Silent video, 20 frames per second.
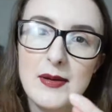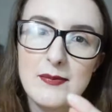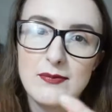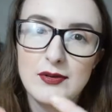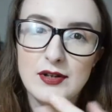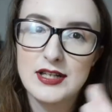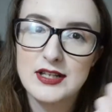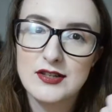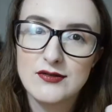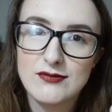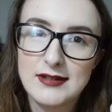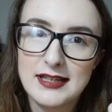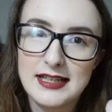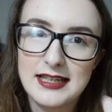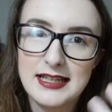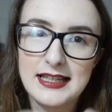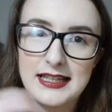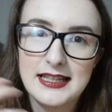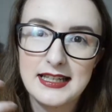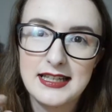but it's
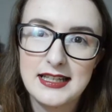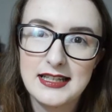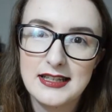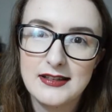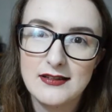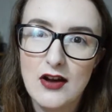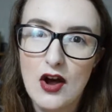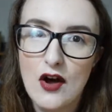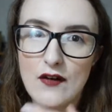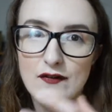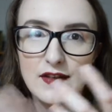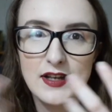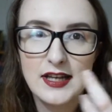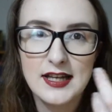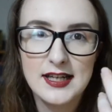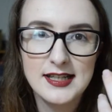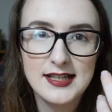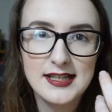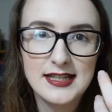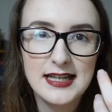really
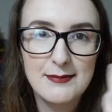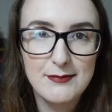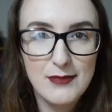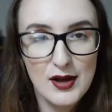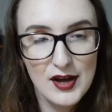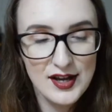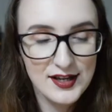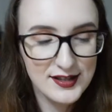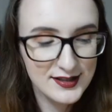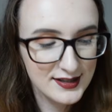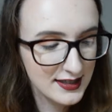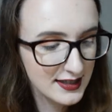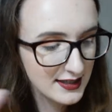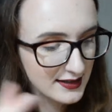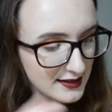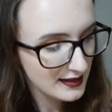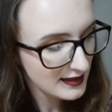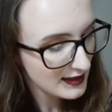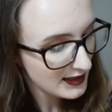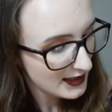obvious in
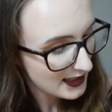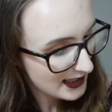person.